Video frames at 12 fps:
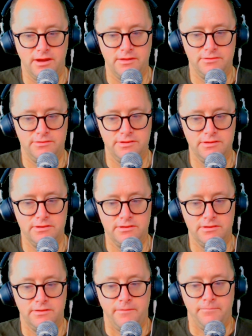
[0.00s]

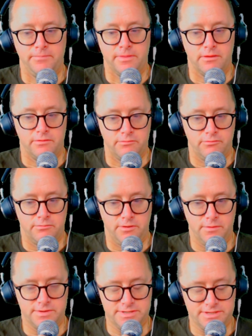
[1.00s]
the
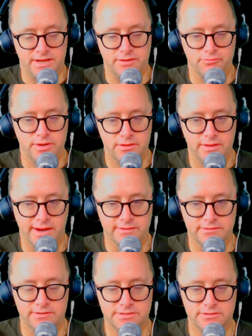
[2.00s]
Republicans getting
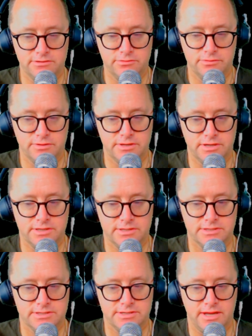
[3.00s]
reelected to the
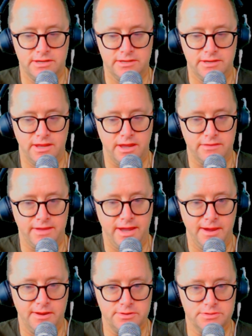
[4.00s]
Senate and the
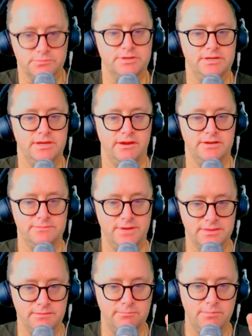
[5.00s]
House, which he cares
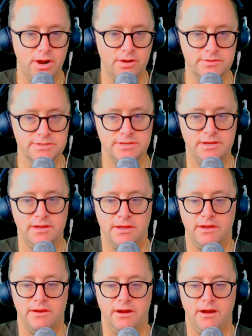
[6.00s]
about the most.
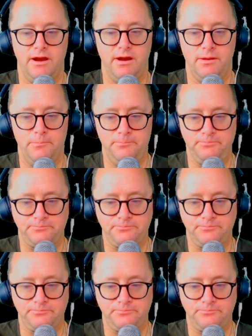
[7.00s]
From